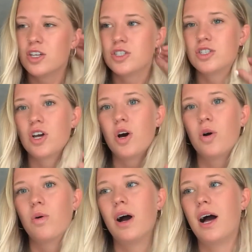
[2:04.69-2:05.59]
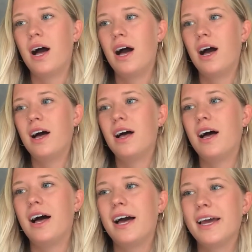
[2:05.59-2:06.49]
So
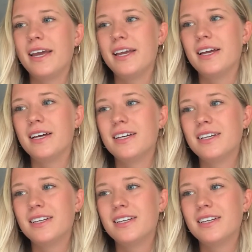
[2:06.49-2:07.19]
I